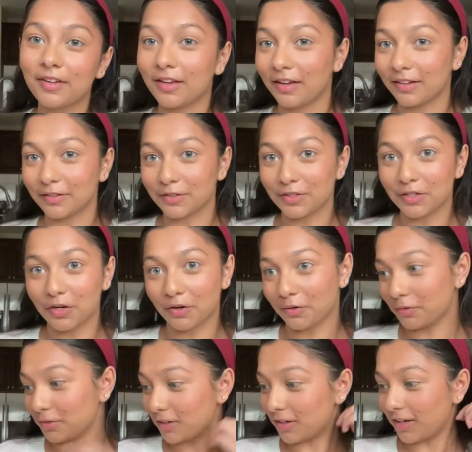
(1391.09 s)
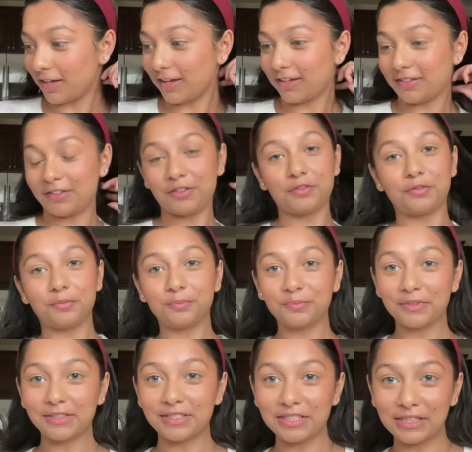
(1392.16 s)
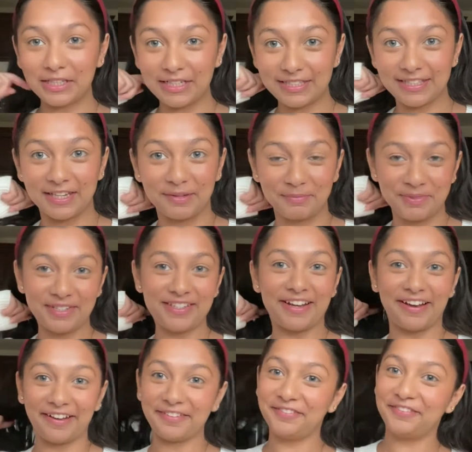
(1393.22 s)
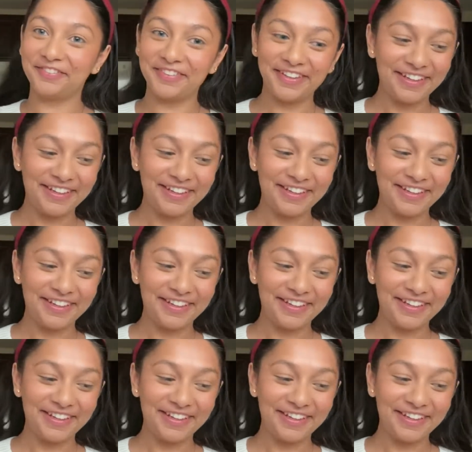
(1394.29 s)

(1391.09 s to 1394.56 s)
And so I had to delete some stuff